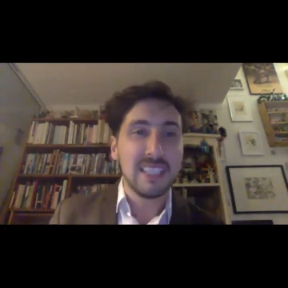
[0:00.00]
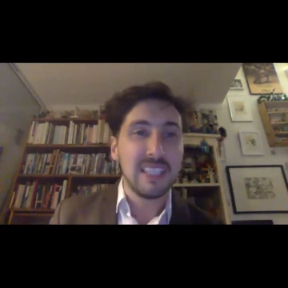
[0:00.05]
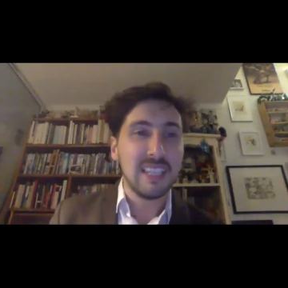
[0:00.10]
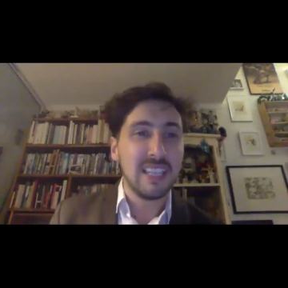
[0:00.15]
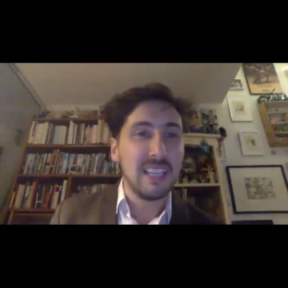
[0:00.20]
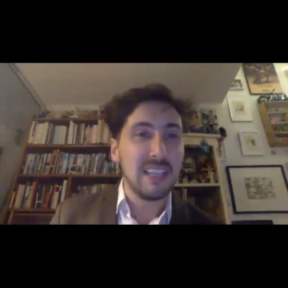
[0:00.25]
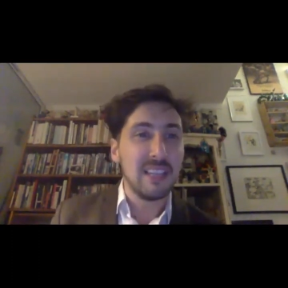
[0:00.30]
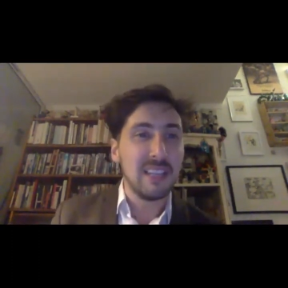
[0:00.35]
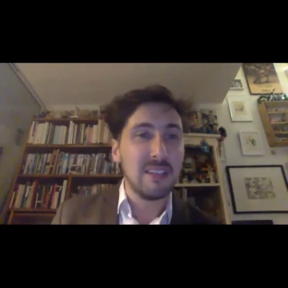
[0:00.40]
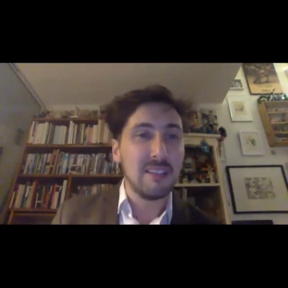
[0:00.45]

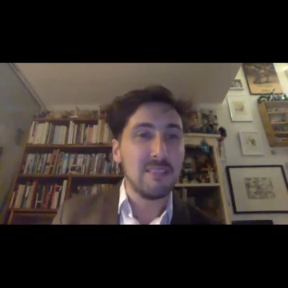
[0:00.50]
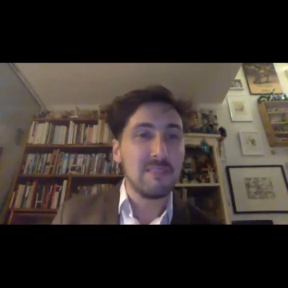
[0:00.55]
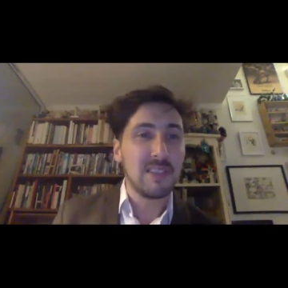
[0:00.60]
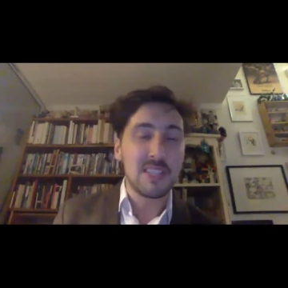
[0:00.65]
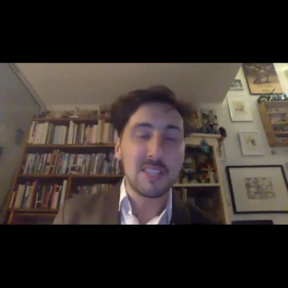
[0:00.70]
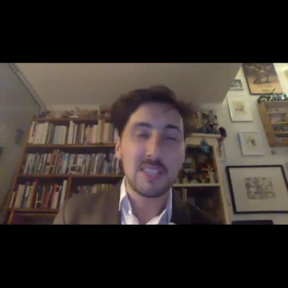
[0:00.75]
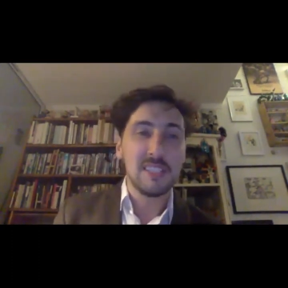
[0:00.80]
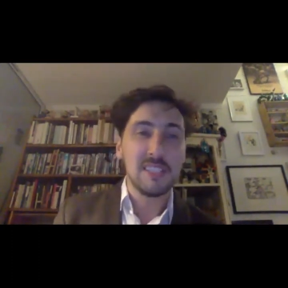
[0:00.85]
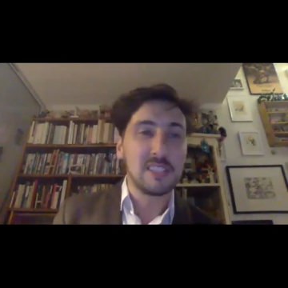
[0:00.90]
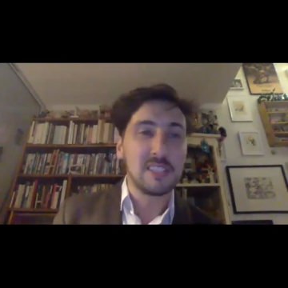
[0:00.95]
uh,
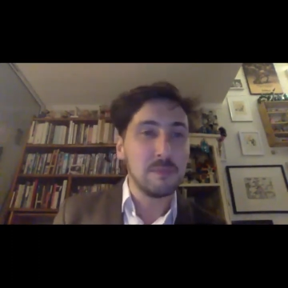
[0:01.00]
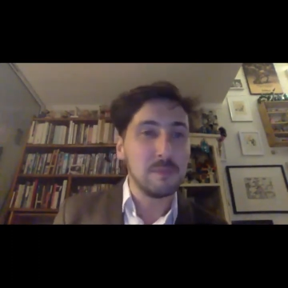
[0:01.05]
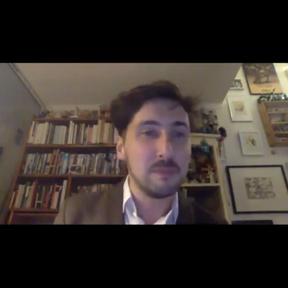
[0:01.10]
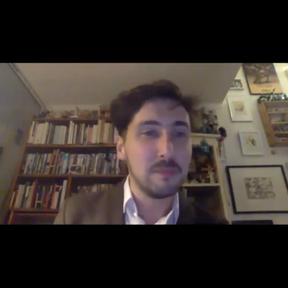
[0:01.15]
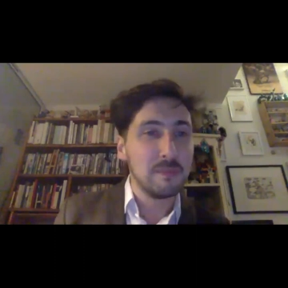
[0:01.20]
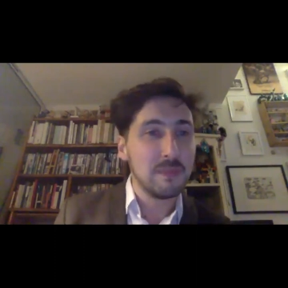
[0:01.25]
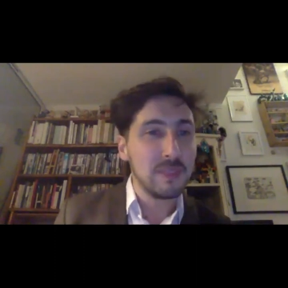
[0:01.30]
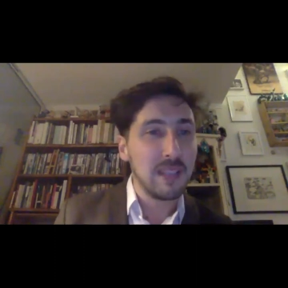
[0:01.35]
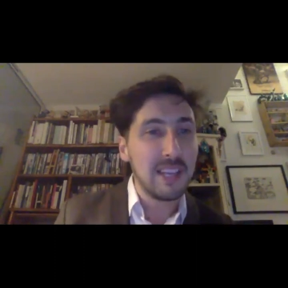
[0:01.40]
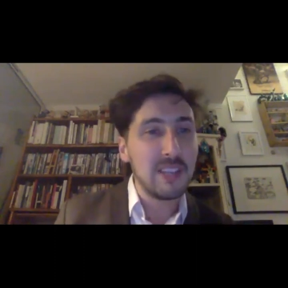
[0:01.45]

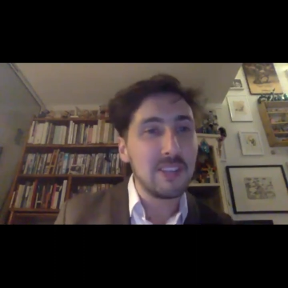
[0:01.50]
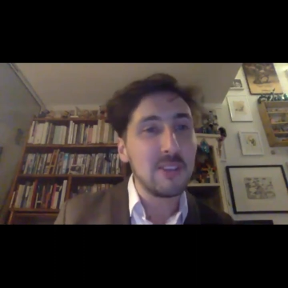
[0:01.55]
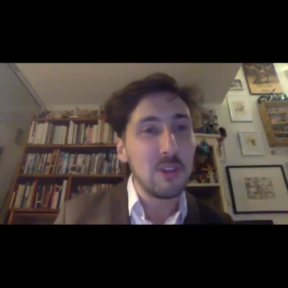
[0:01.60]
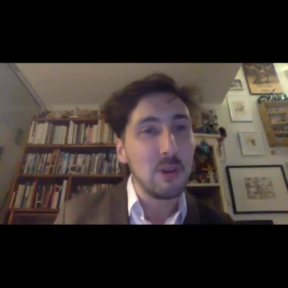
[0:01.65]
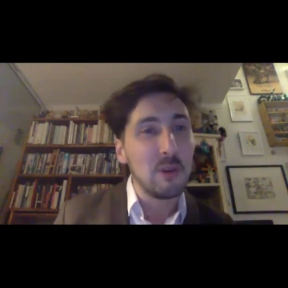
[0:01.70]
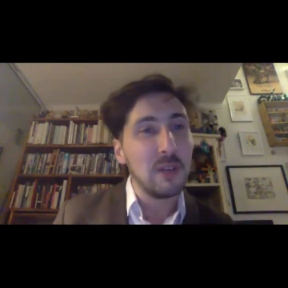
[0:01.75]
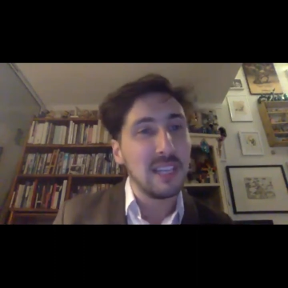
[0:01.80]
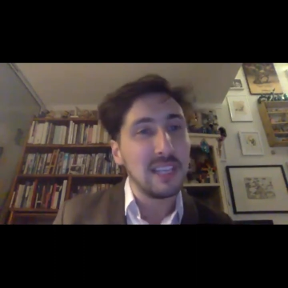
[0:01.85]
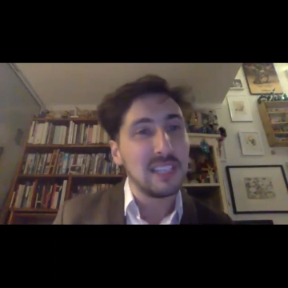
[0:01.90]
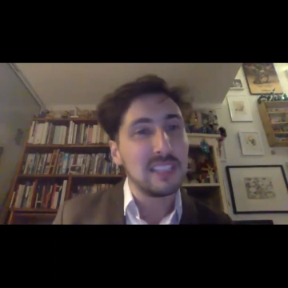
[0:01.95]
fascism i don't
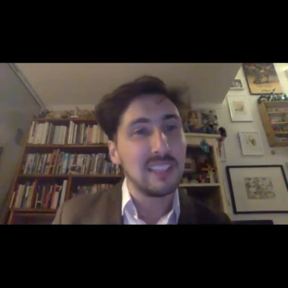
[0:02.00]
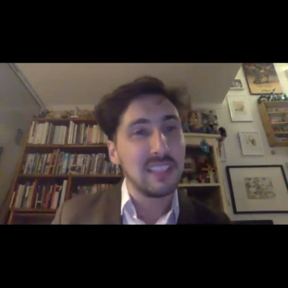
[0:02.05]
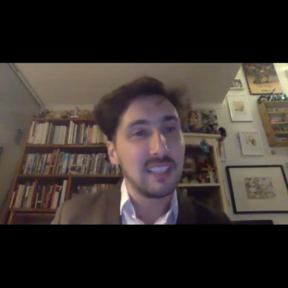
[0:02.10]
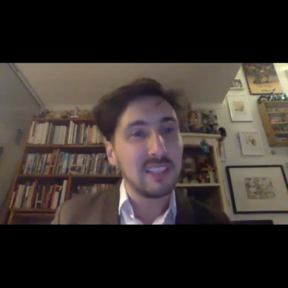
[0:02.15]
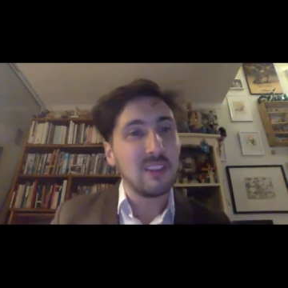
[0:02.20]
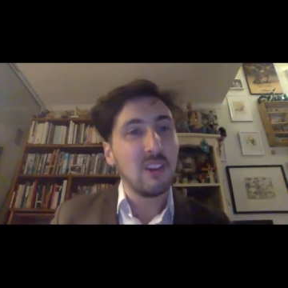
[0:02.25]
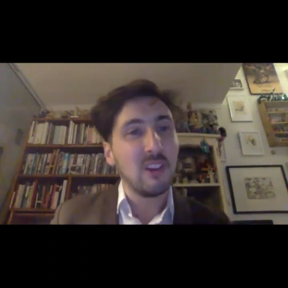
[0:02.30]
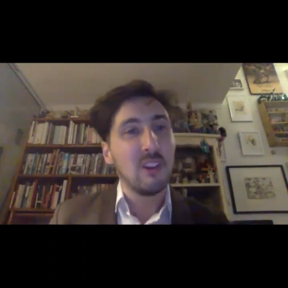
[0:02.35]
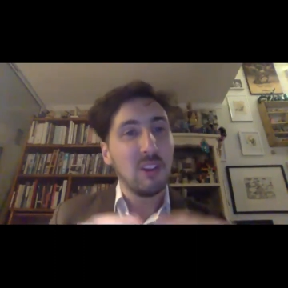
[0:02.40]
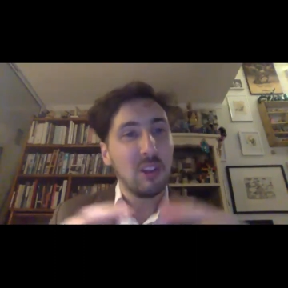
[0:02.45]
know like
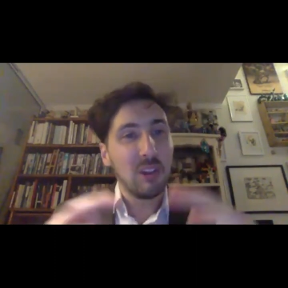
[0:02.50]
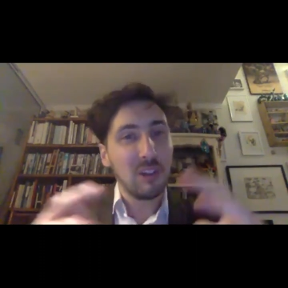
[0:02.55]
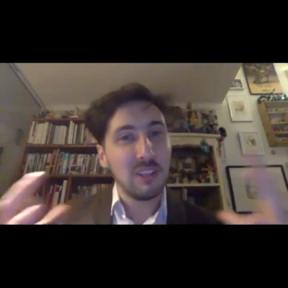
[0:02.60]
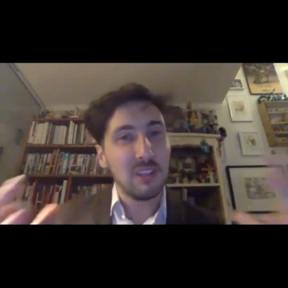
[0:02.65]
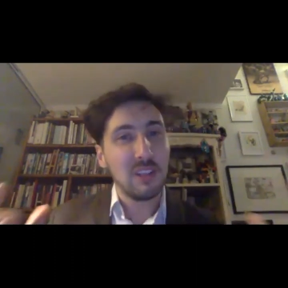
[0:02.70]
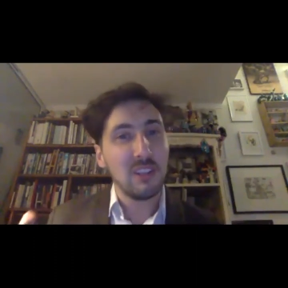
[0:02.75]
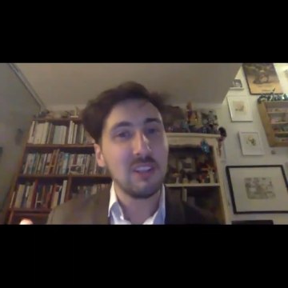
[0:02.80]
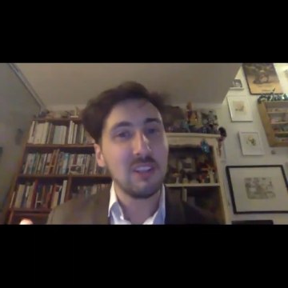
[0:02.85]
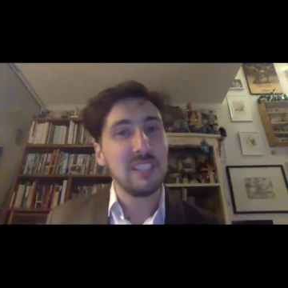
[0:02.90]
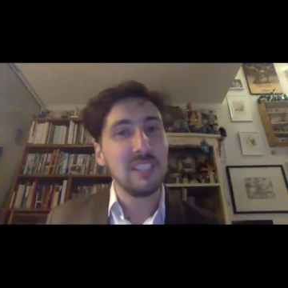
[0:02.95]
all, all,
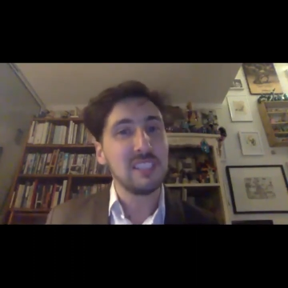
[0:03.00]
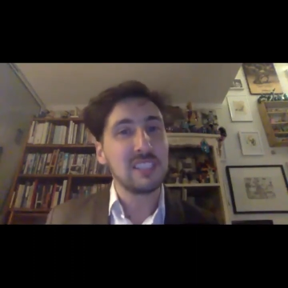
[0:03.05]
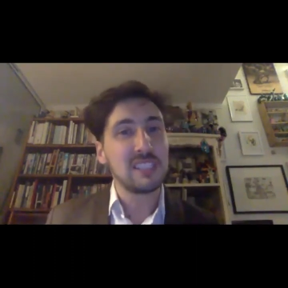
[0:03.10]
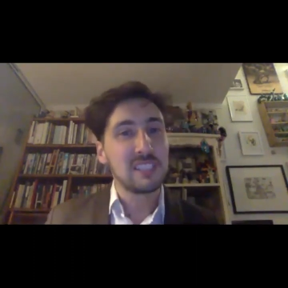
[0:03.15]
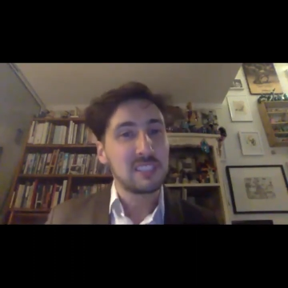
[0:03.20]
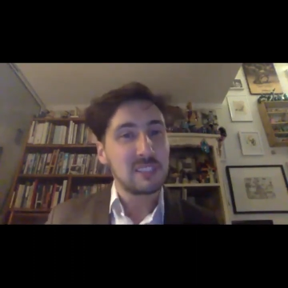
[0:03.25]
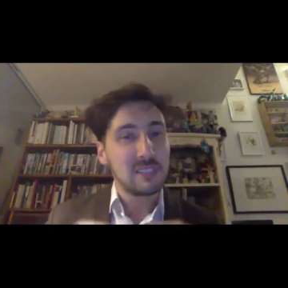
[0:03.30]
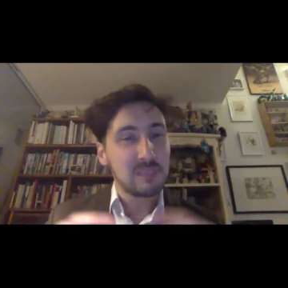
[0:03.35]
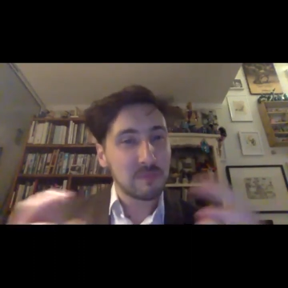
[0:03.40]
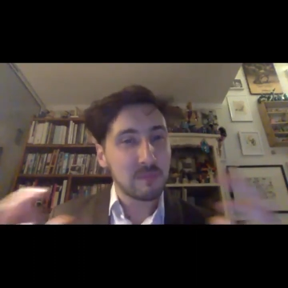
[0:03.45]
all,
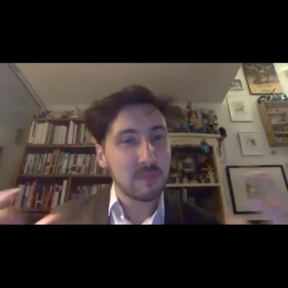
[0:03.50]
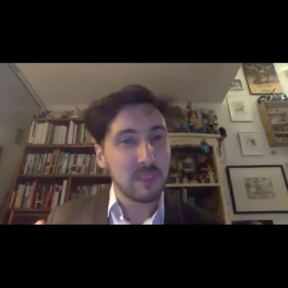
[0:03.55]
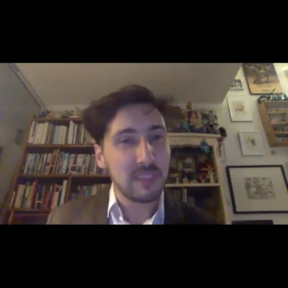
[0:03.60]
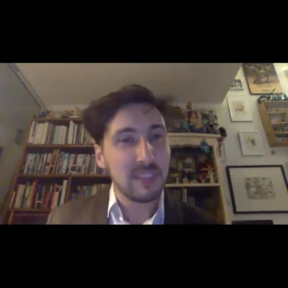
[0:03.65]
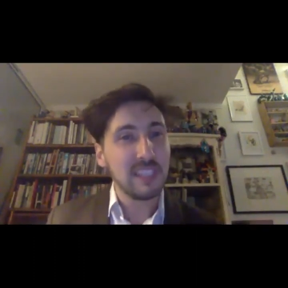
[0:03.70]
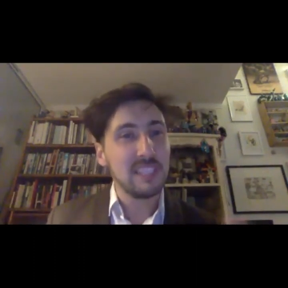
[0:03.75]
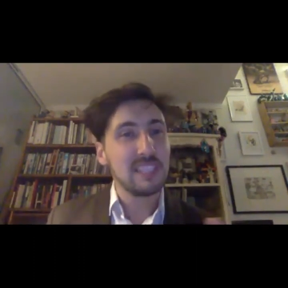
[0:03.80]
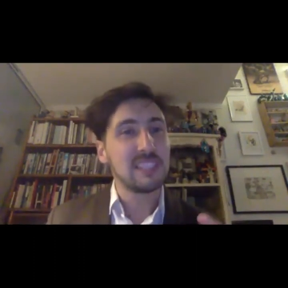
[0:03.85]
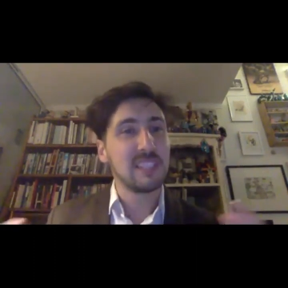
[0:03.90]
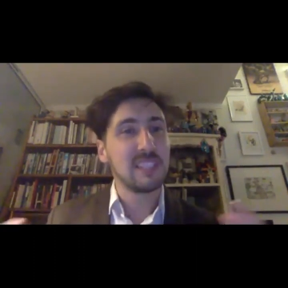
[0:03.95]
these
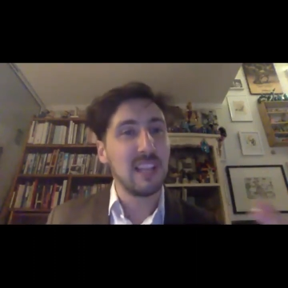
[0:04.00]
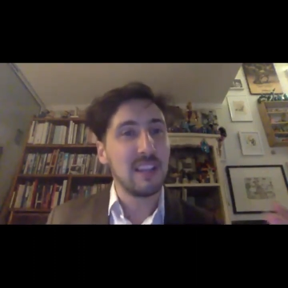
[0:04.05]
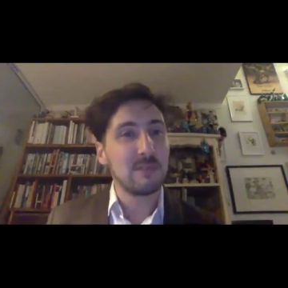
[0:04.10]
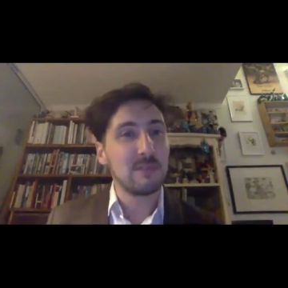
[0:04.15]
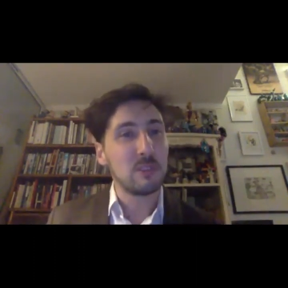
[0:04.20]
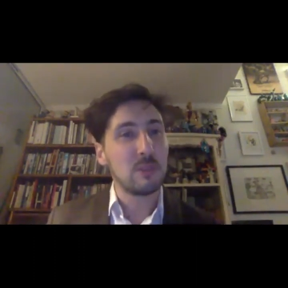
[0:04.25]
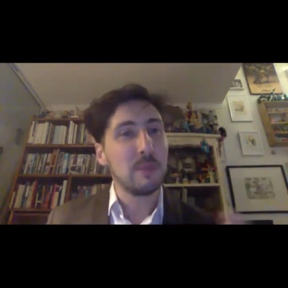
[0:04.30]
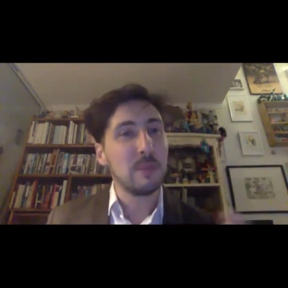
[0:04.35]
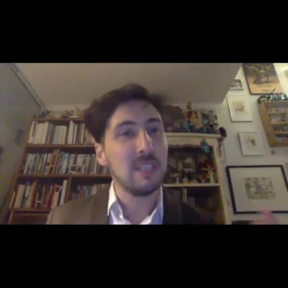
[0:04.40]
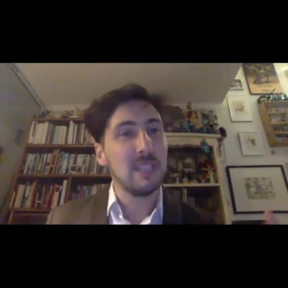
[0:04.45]
things have
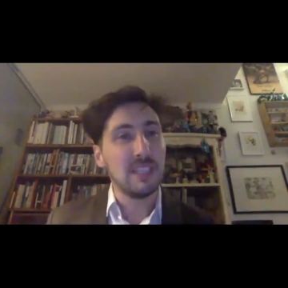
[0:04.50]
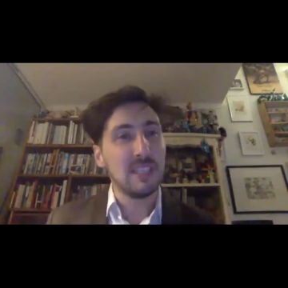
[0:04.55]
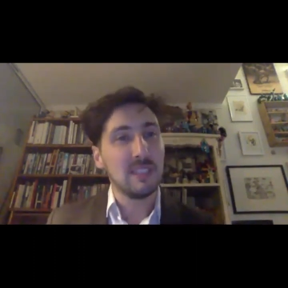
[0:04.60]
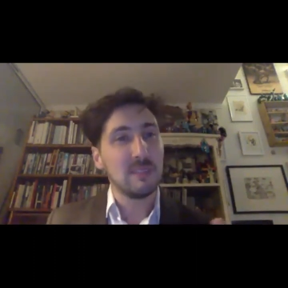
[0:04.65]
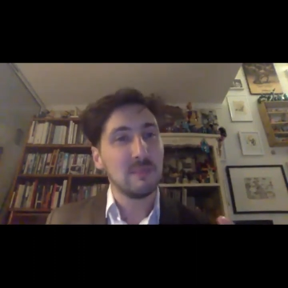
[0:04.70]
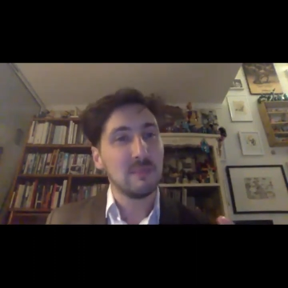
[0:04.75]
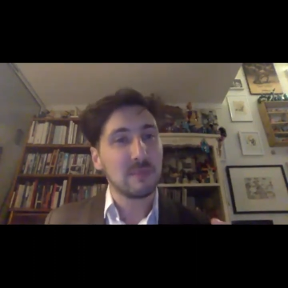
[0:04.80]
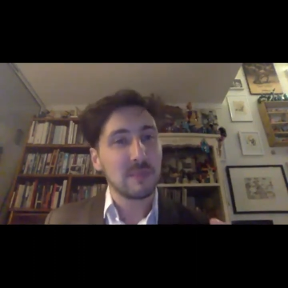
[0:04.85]
to be